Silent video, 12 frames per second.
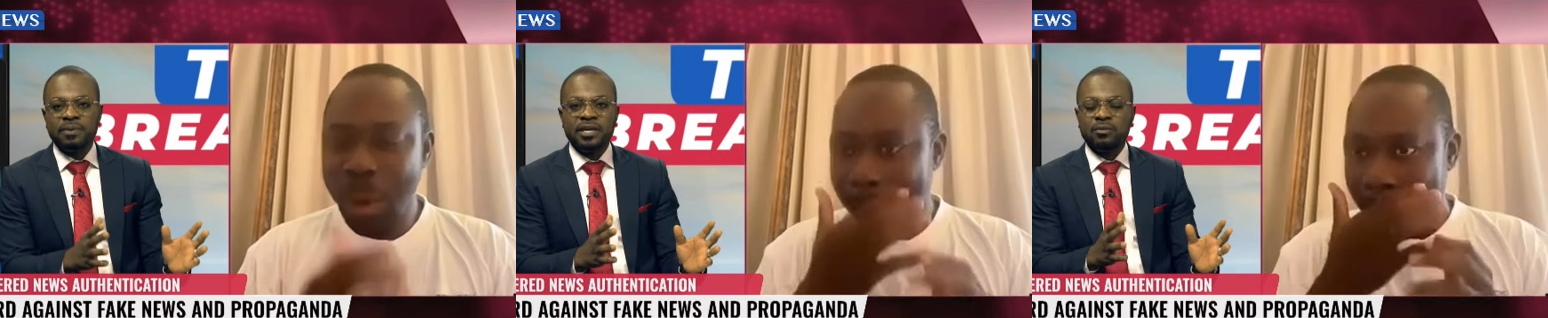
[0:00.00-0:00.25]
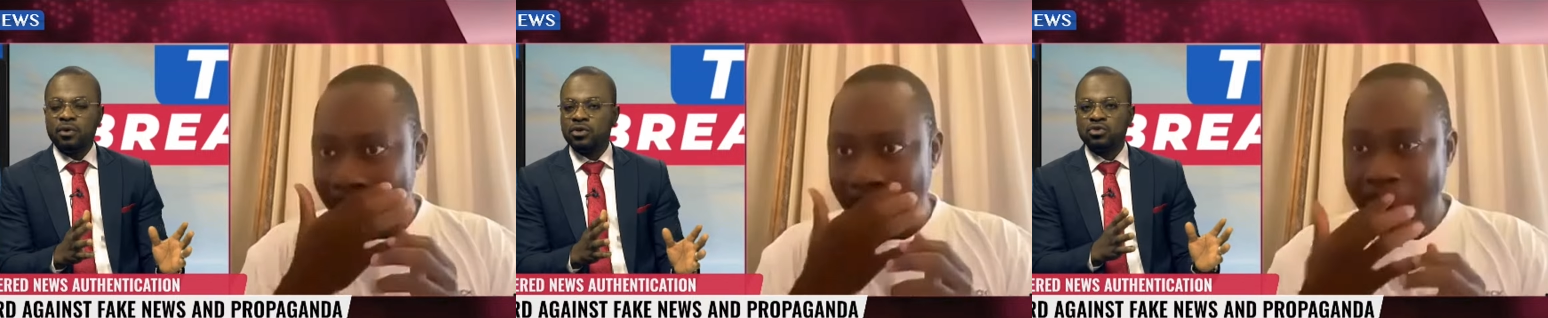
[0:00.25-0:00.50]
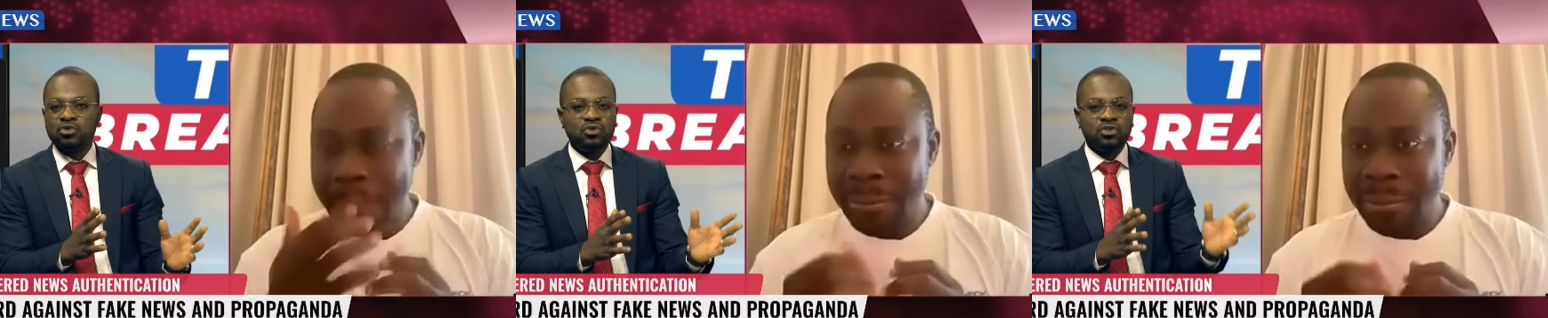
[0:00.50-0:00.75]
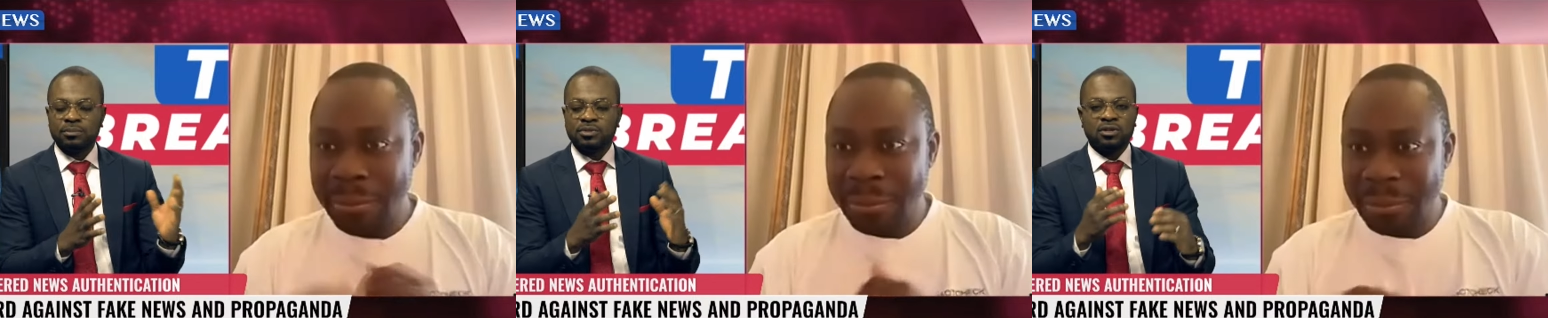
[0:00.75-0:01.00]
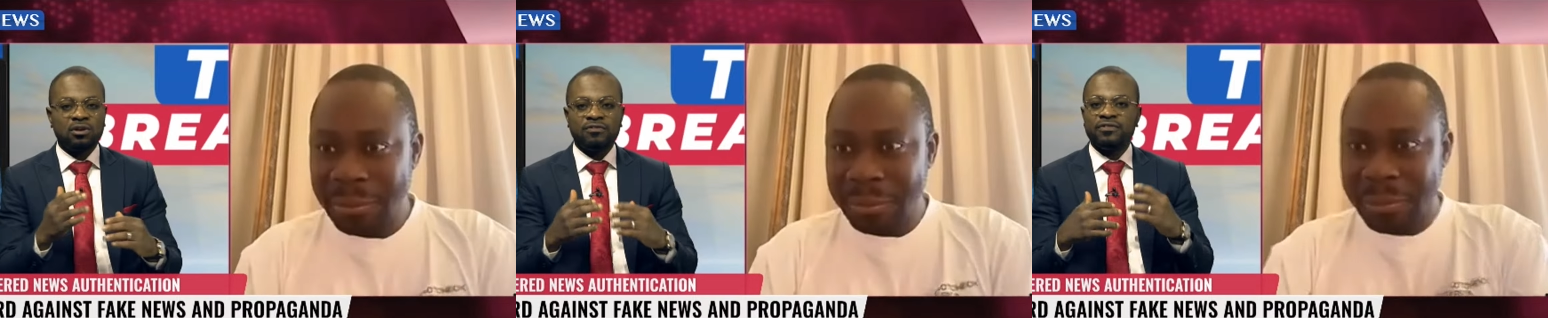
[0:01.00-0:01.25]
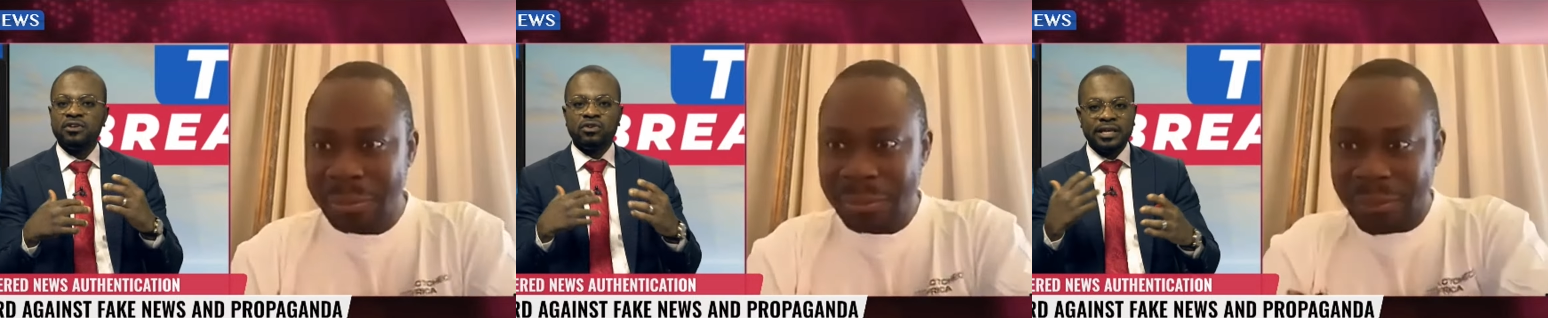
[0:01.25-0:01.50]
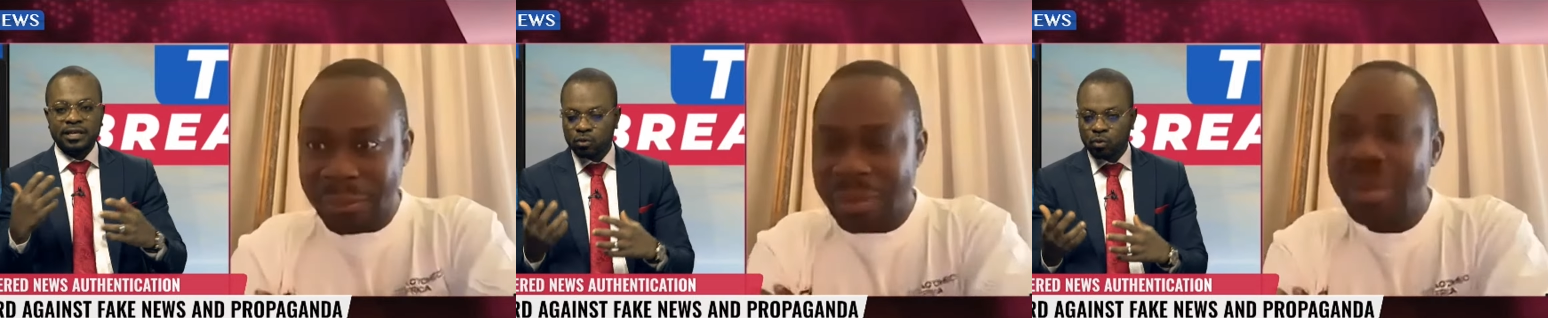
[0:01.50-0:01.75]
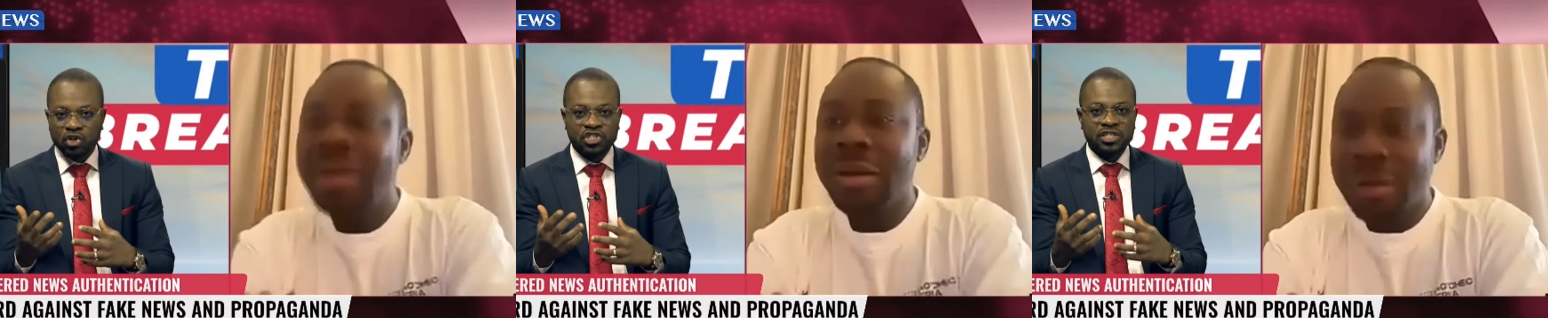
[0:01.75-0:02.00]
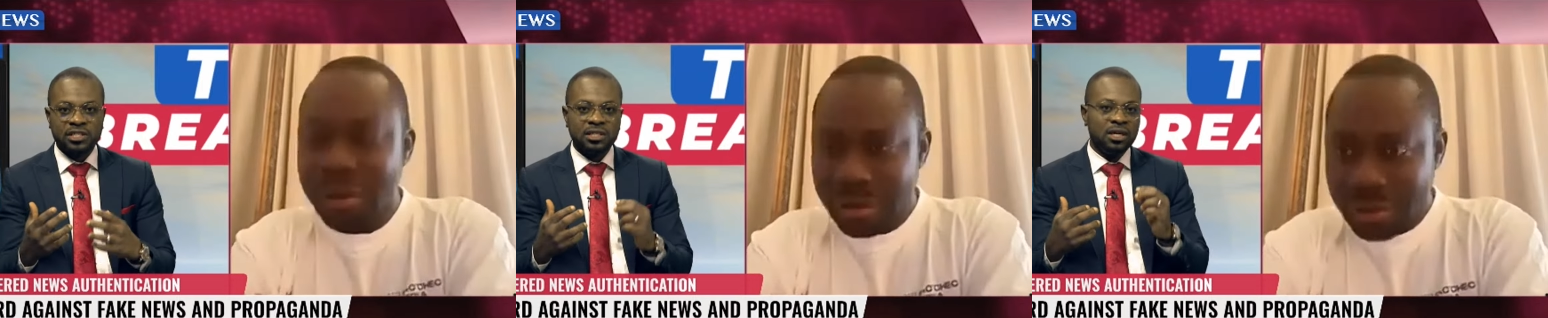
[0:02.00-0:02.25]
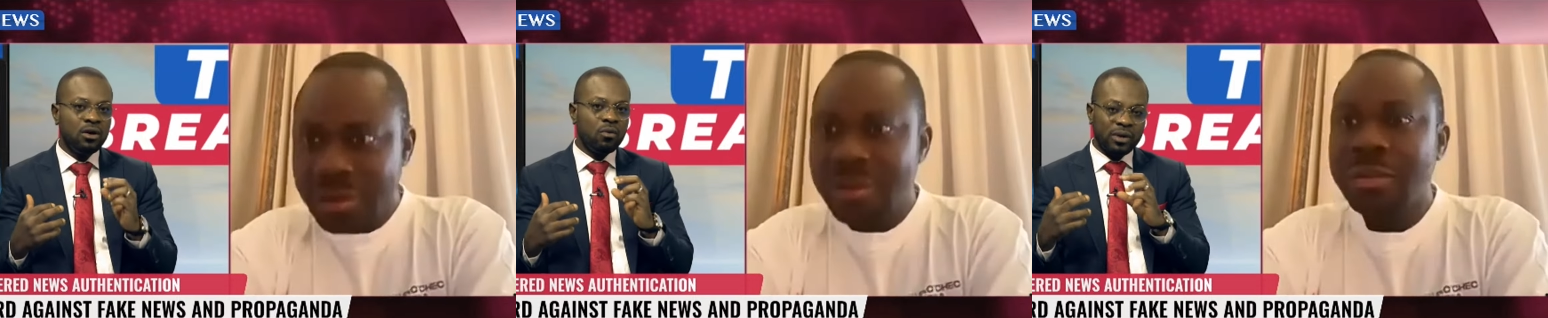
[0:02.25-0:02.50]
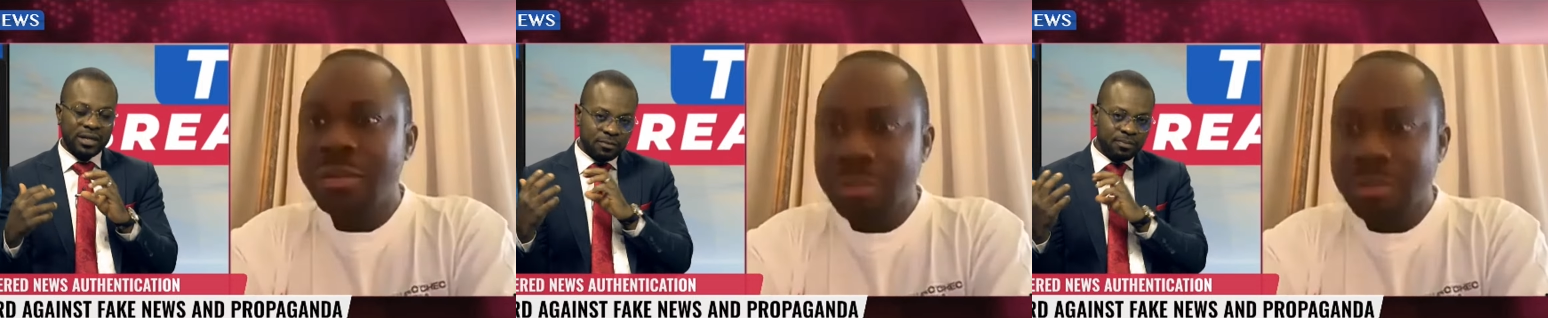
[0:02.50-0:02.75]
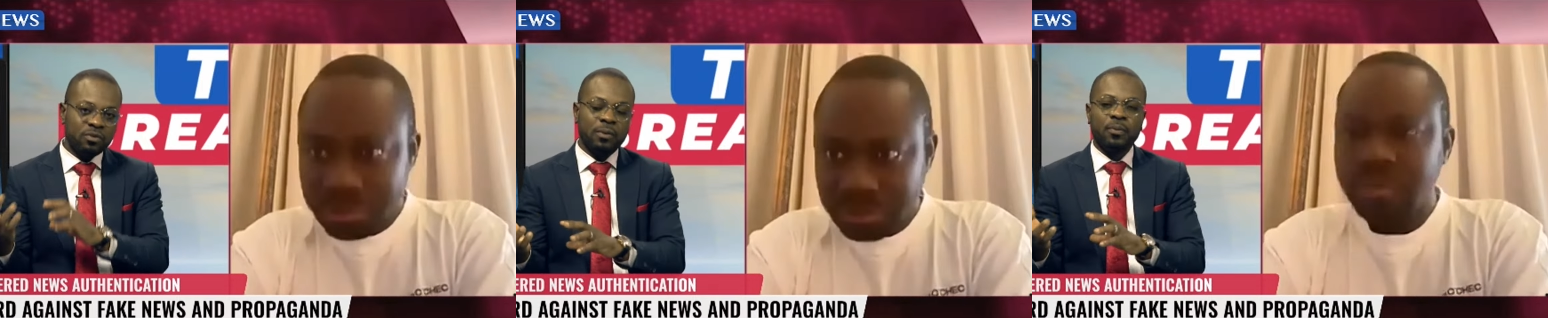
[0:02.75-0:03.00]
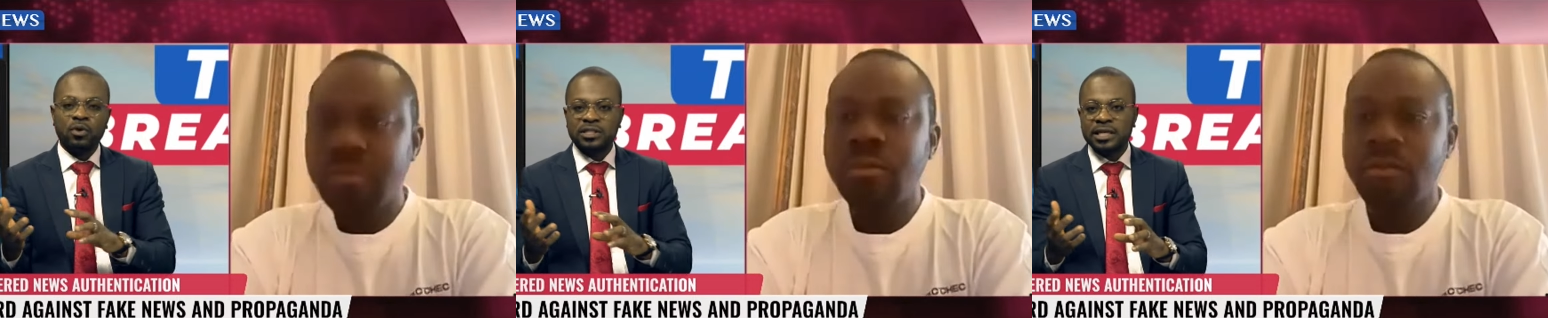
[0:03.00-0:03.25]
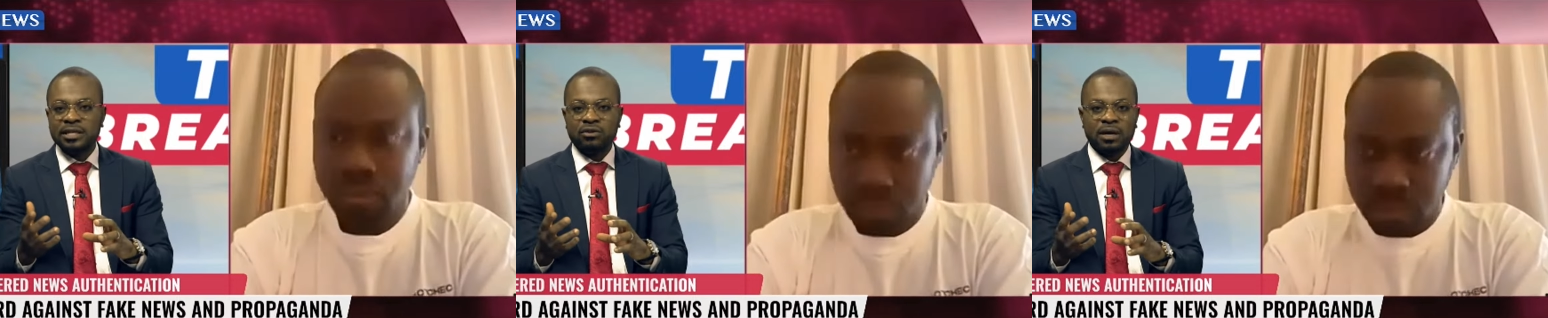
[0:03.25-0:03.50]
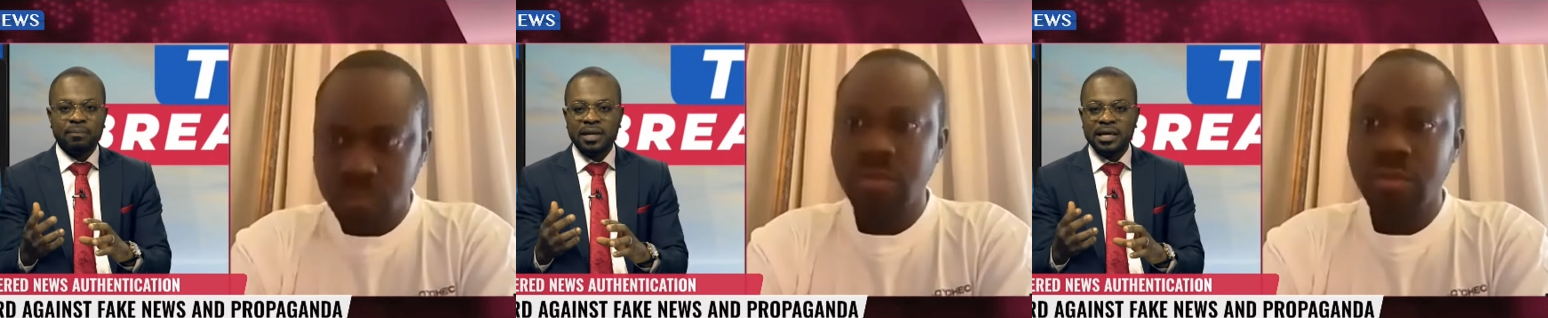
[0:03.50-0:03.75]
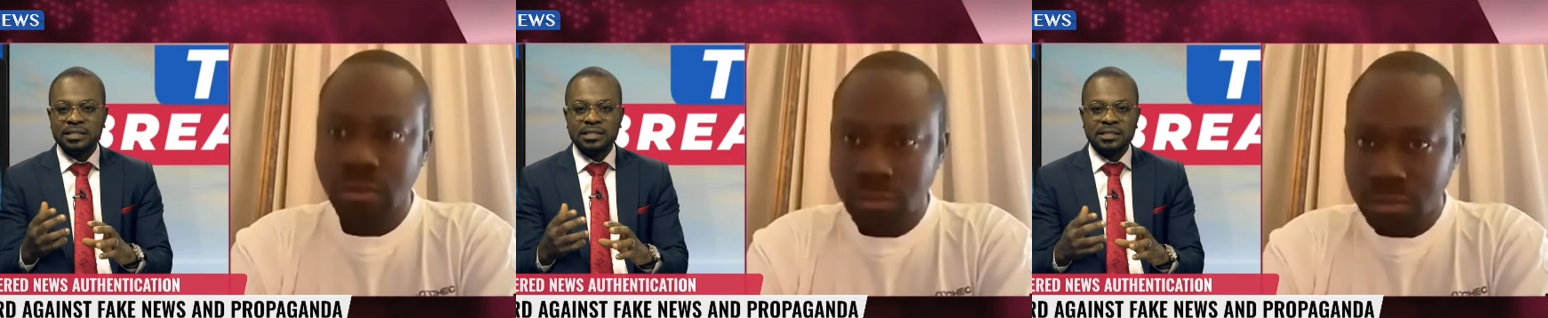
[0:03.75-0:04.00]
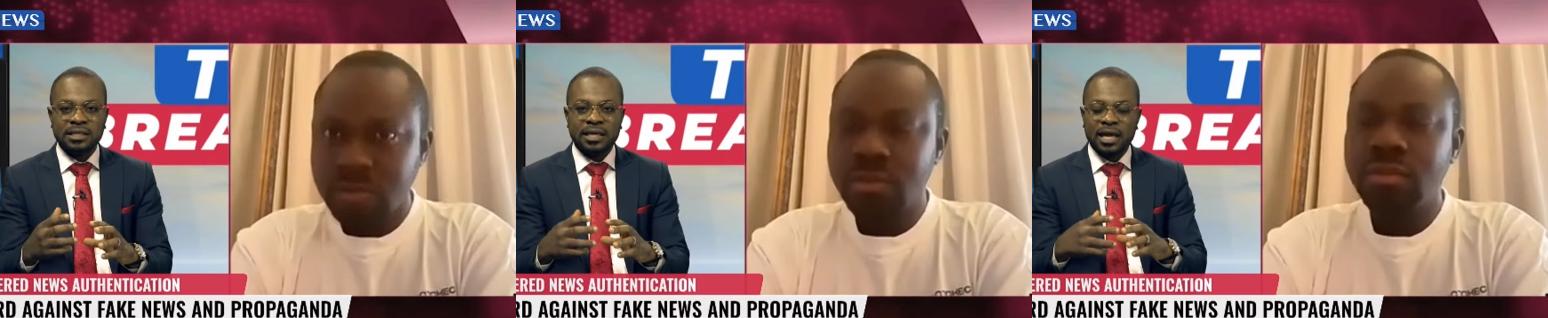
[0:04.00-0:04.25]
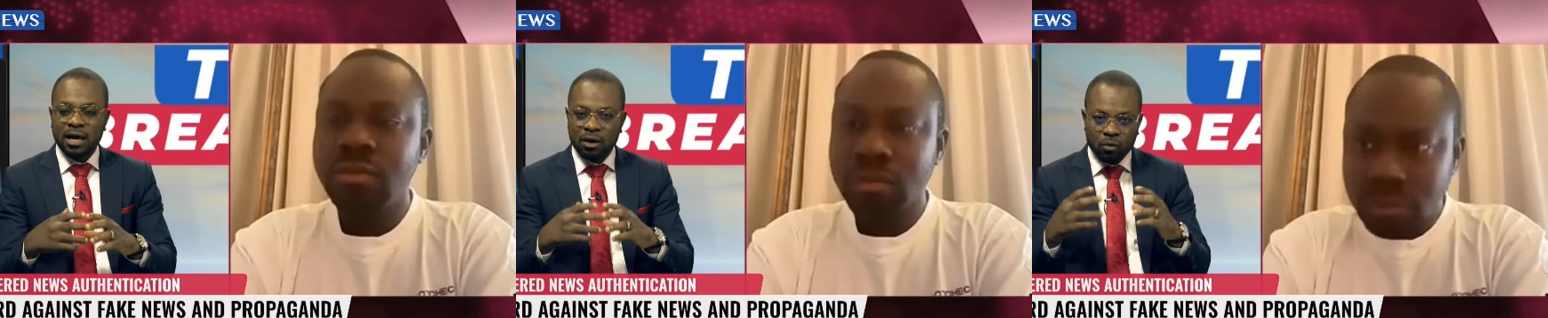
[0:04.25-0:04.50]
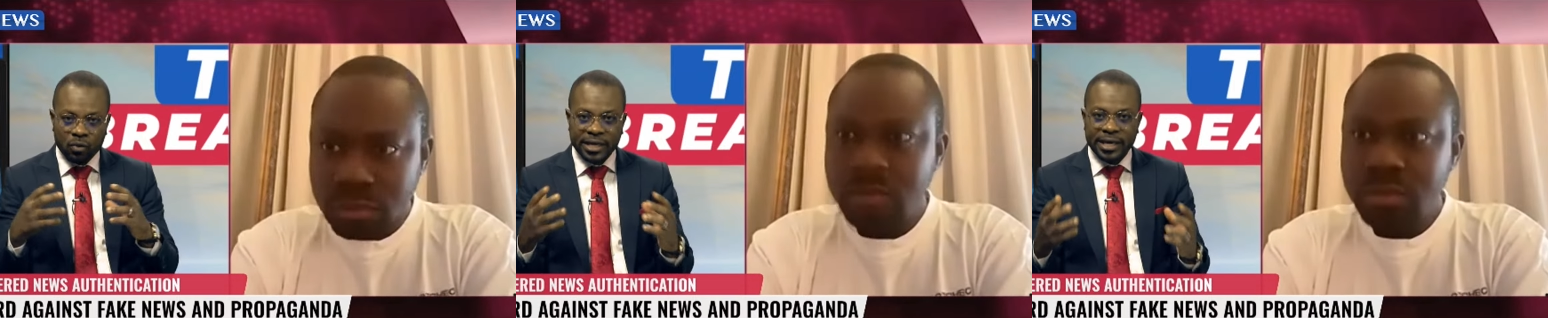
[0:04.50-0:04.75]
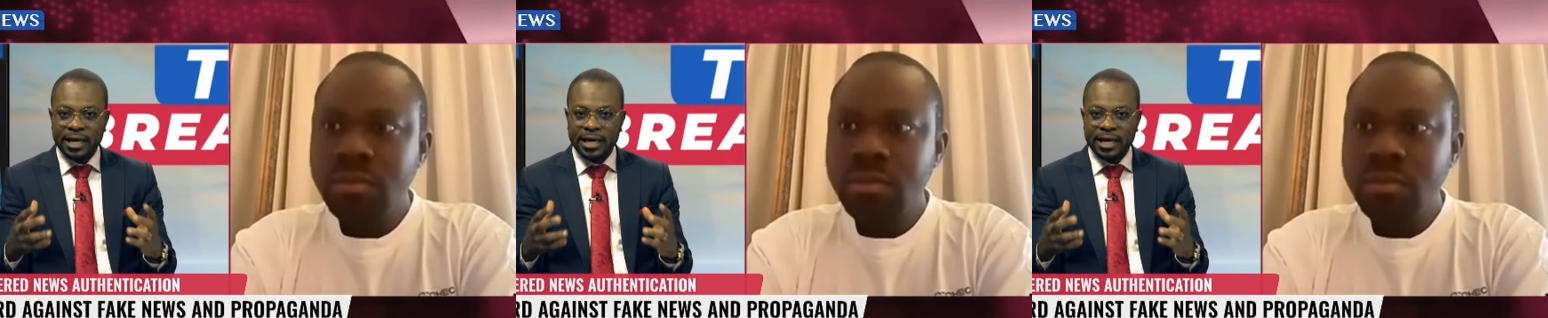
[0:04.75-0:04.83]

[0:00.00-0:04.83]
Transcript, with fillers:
Speaker 1: gatekeeping, we also do some sort of you know gate watching, what is being reported in other places, and